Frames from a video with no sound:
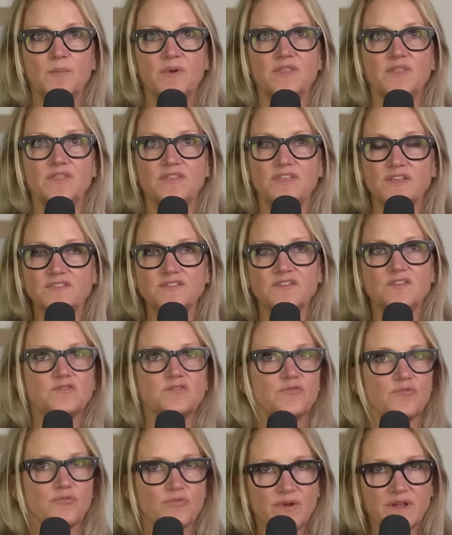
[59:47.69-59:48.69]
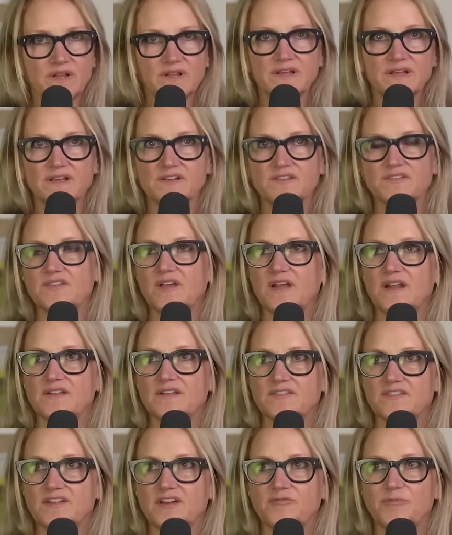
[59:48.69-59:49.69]
But this is really
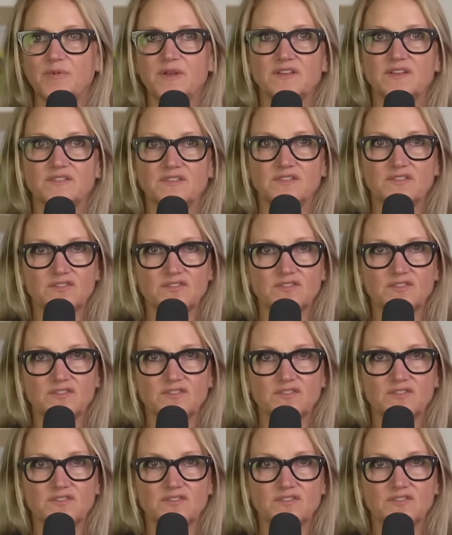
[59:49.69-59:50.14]
exciting stuff because